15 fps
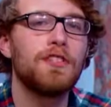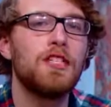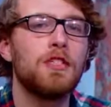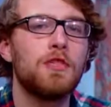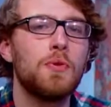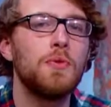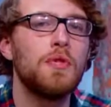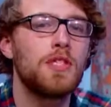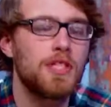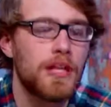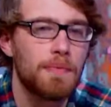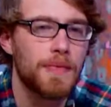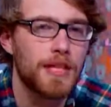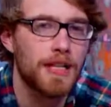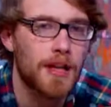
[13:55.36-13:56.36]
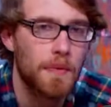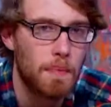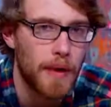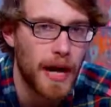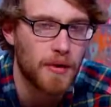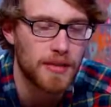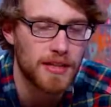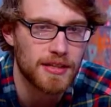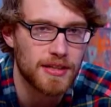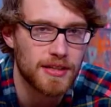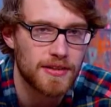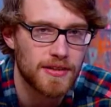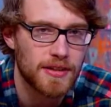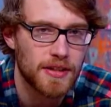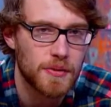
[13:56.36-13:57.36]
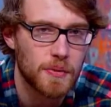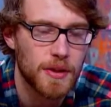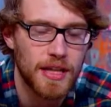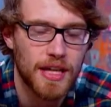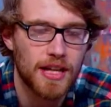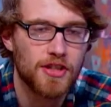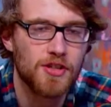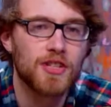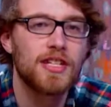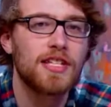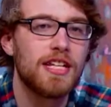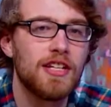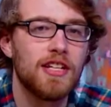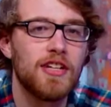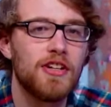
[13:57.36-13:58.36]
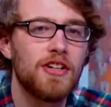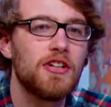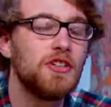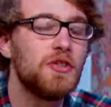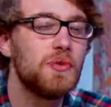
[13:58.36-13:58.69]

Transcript: to do something about it. We can't just sit here and do